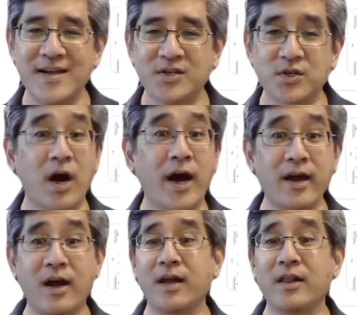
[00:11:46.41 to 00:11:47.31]
So I
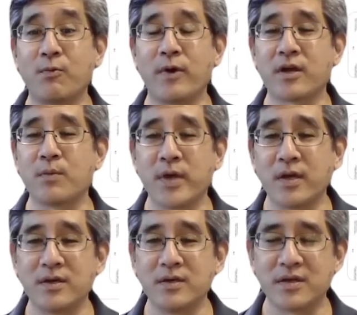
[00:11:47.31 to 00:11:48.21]
highly
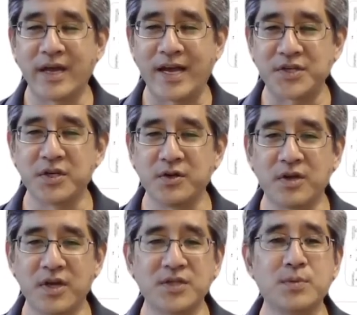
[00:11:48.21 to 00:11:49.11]
recommend asking your
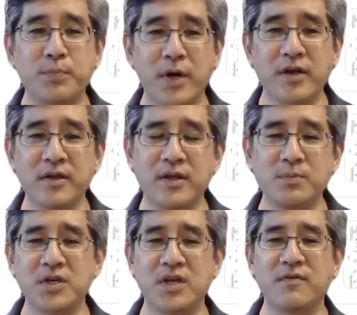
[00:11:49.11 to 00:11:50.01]
kids and bugging
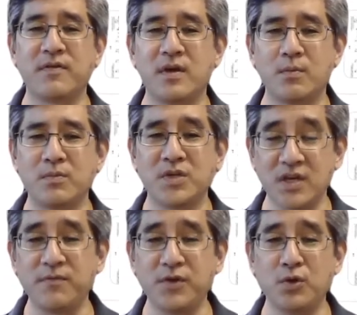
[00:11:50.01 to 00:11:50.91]
them to
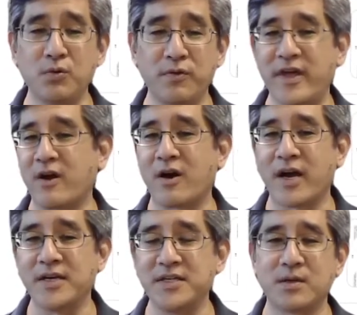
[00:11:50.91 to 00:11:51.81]
give you their
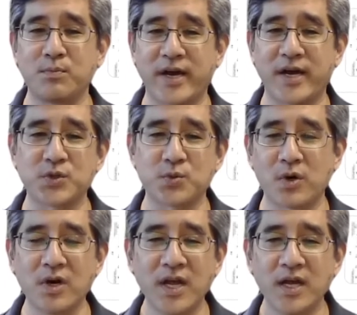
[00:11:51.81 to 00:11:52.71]
ID and password